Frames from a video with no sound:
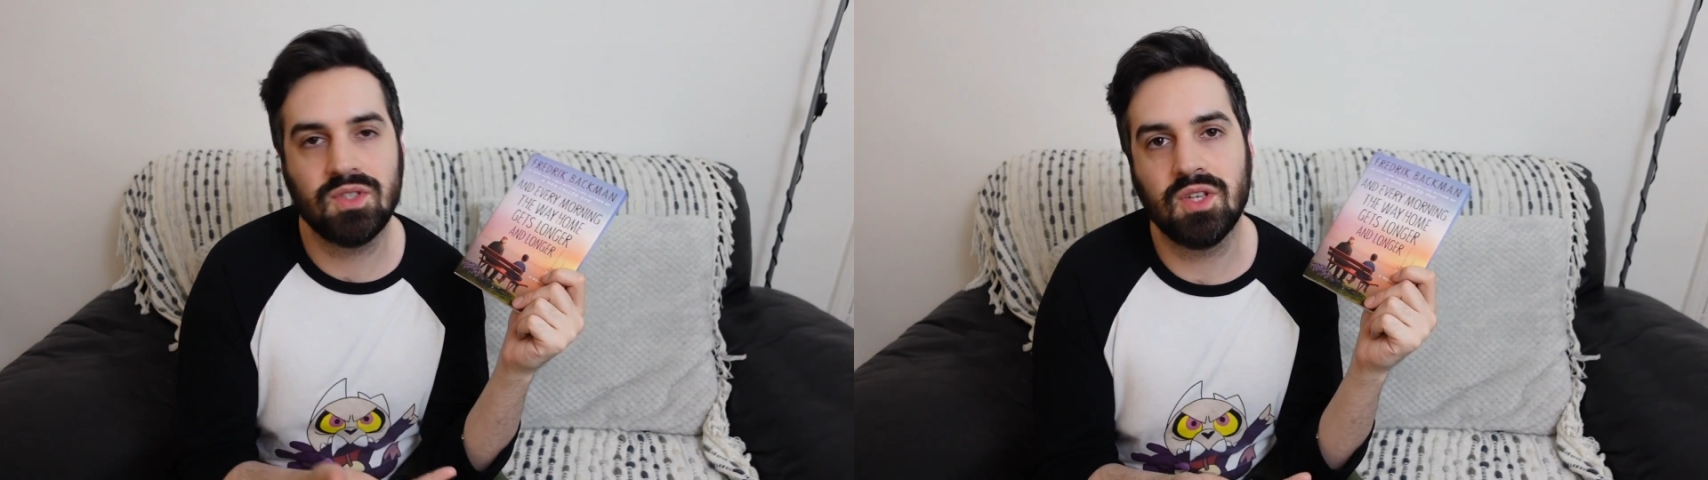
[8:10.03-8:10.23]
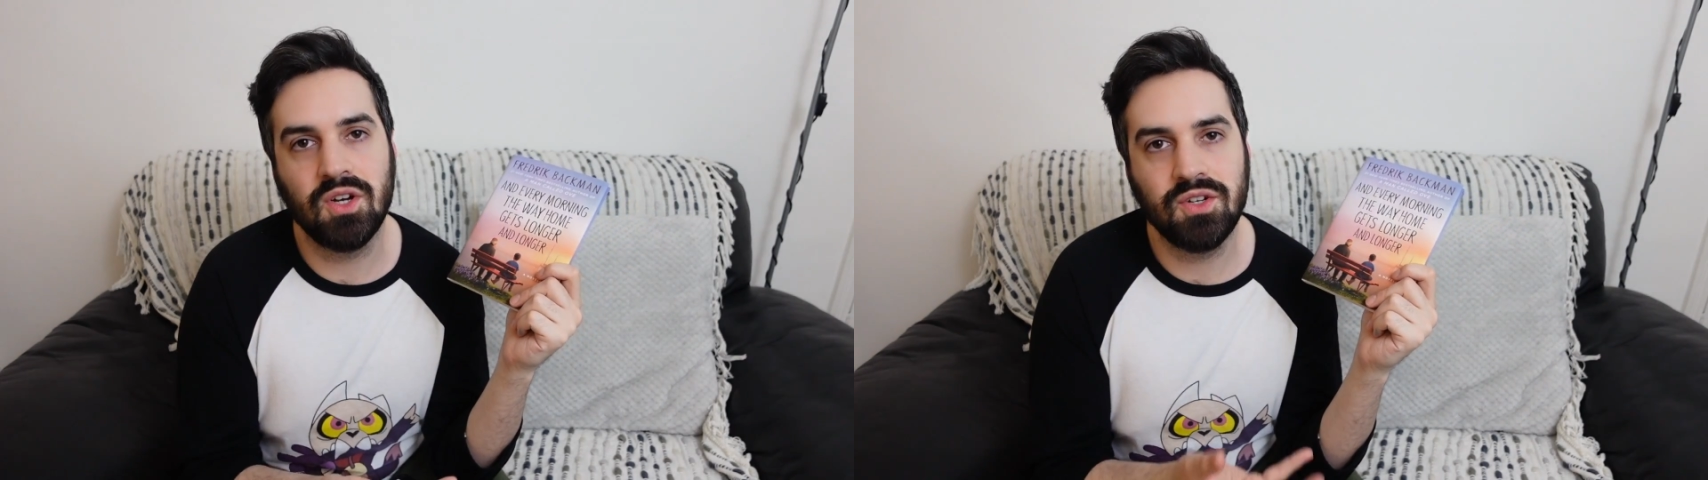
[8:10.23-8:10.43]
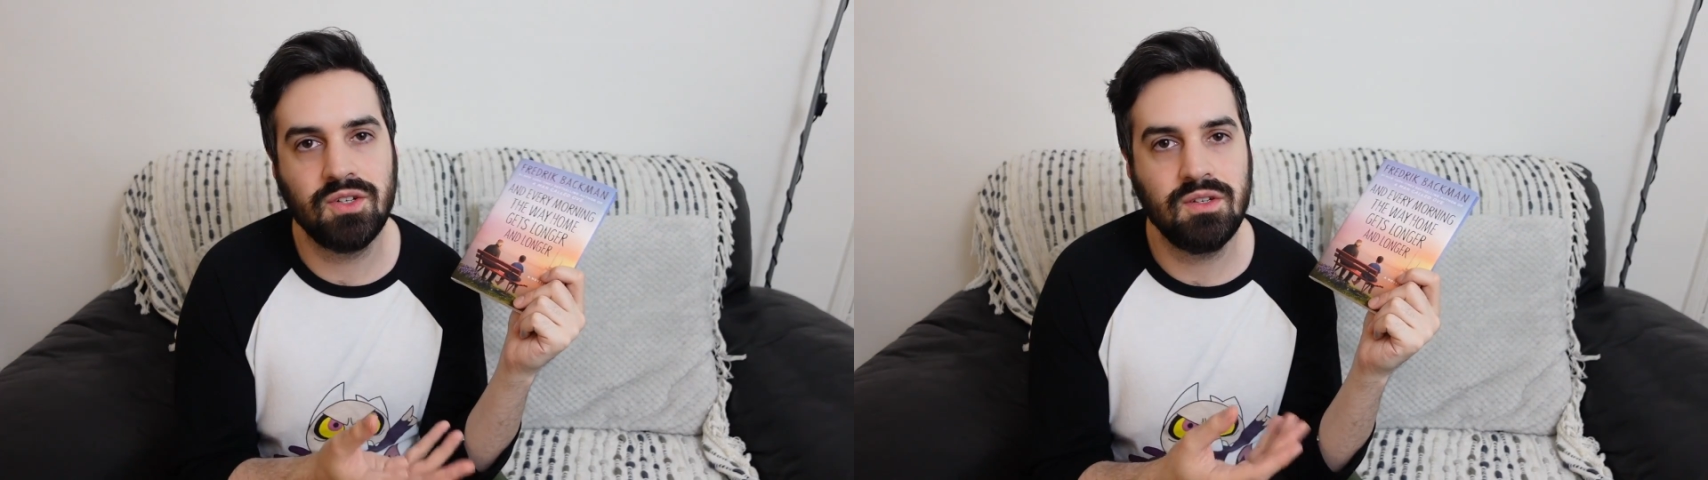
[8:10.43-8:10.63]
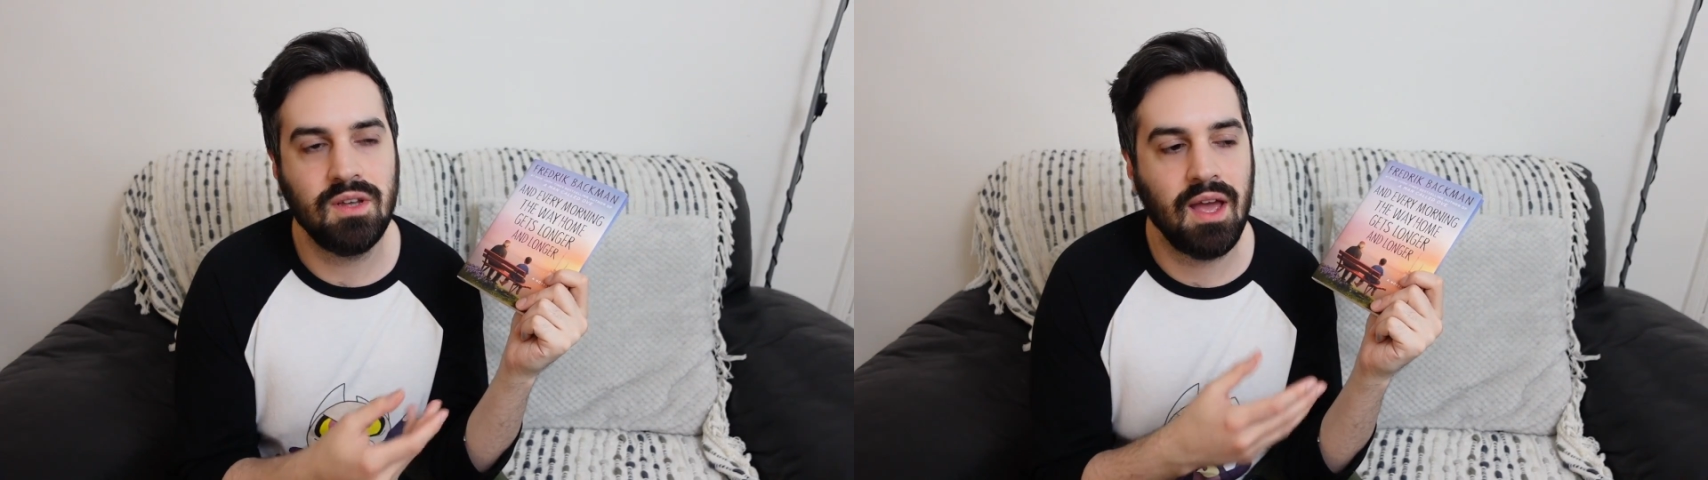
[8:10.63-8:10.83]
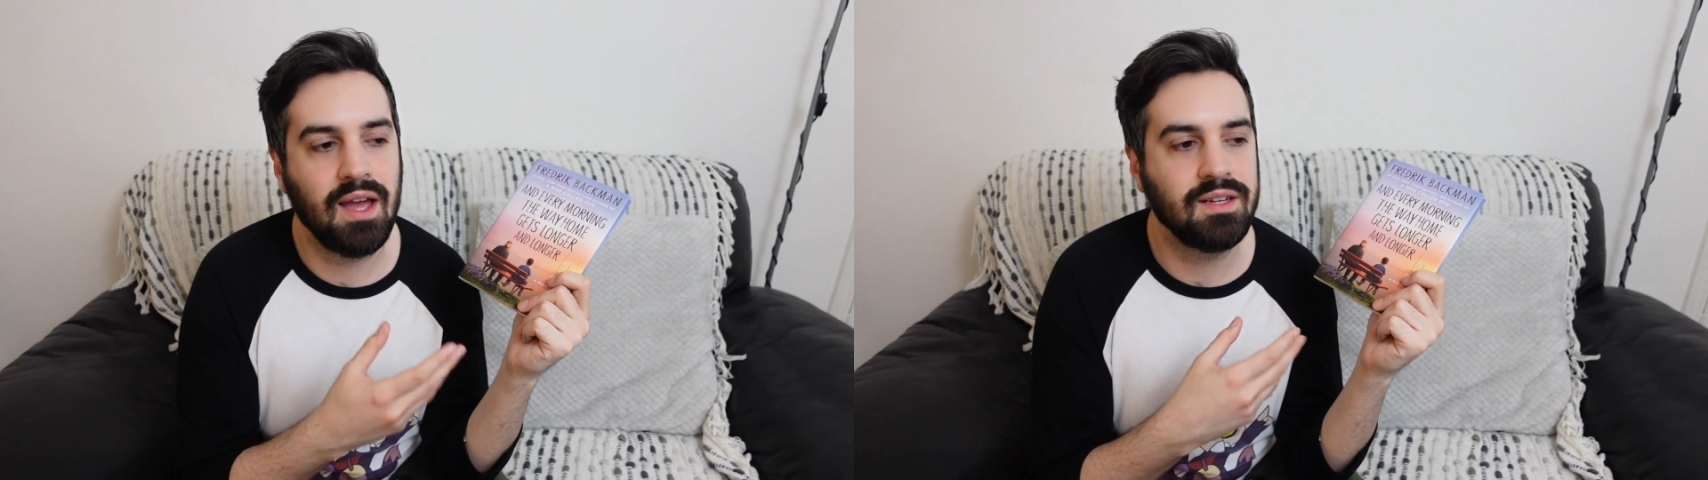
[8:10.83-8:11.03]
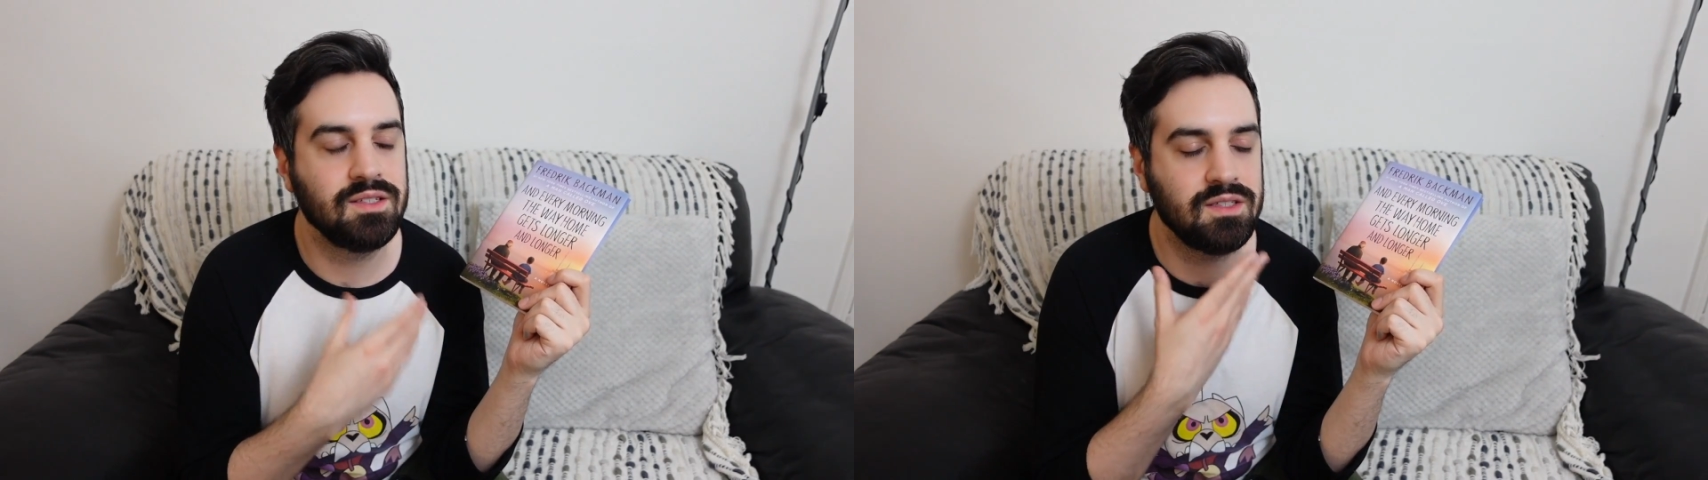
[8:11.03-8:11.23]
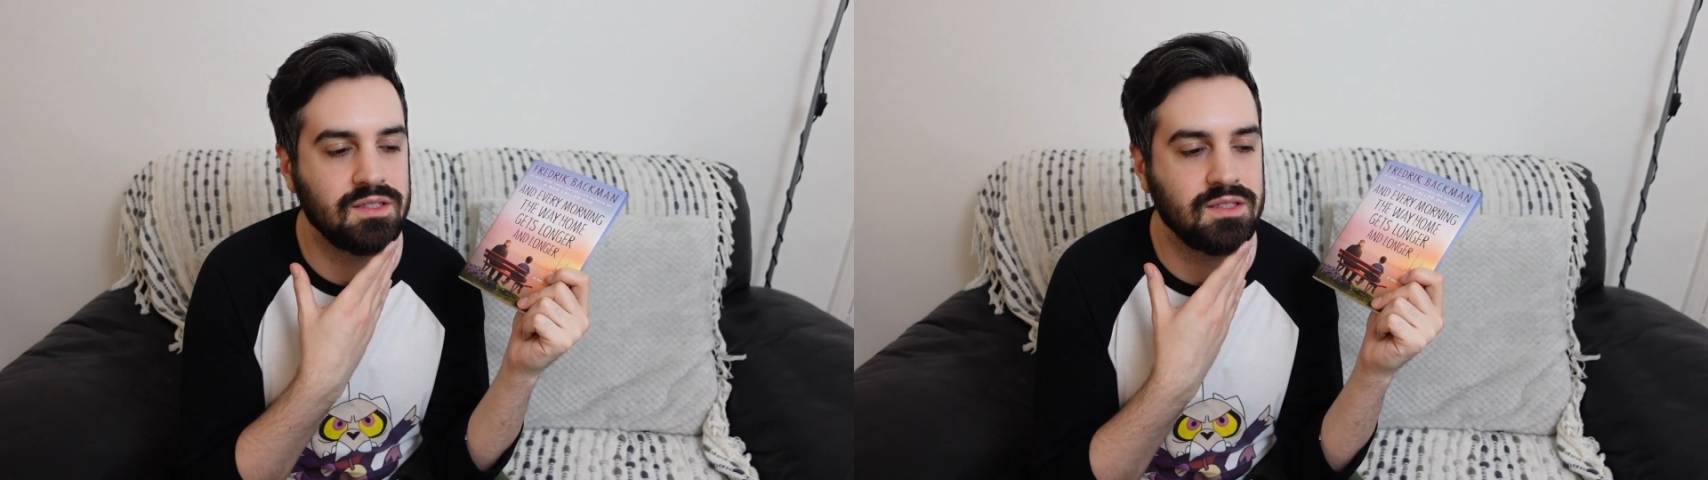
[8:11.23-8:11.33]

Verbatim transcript: son, and,